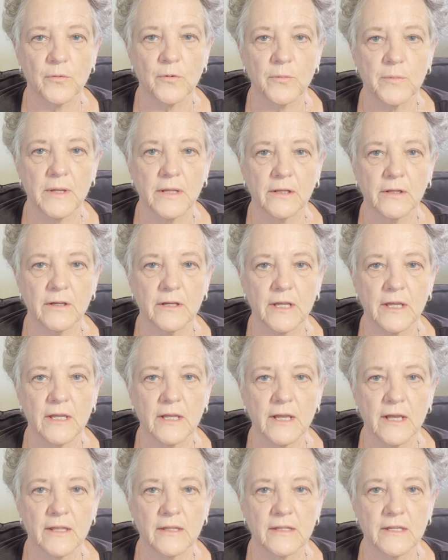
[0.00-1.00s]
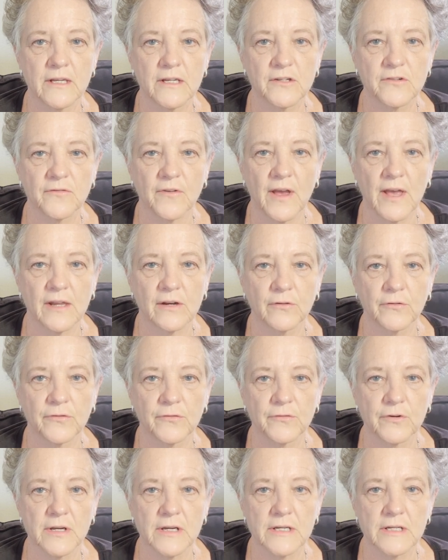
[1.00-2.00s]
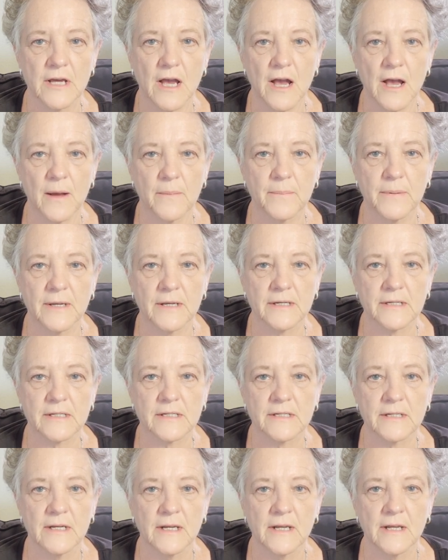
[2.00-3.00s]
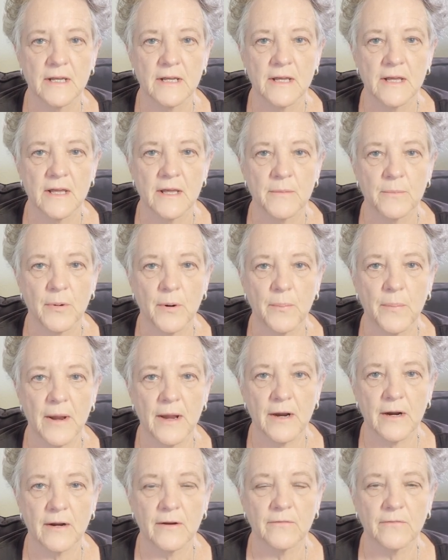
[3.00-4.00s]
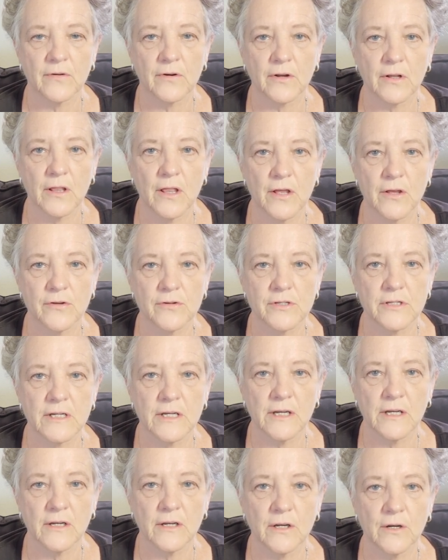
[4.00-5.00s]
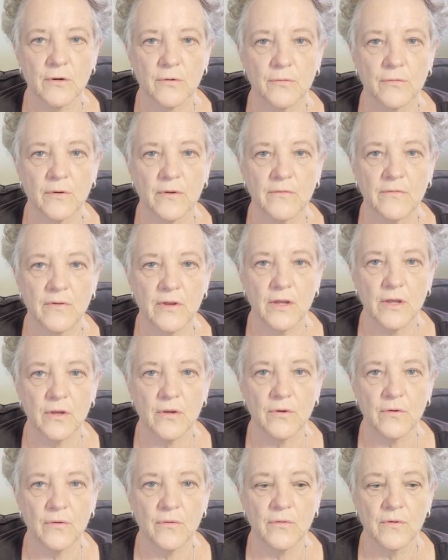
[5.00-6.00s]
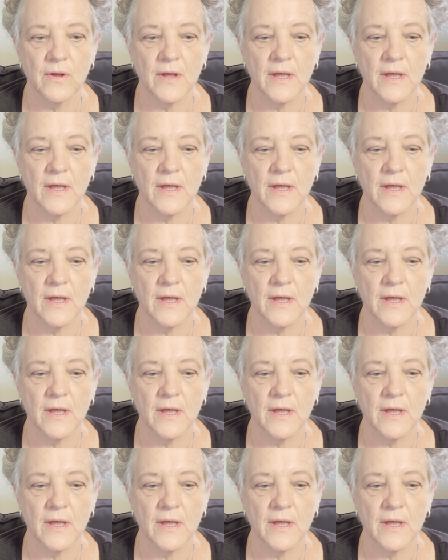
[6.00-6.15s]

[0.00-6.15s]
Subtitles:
We'll be looking at these final three topics: preparing for closing, review,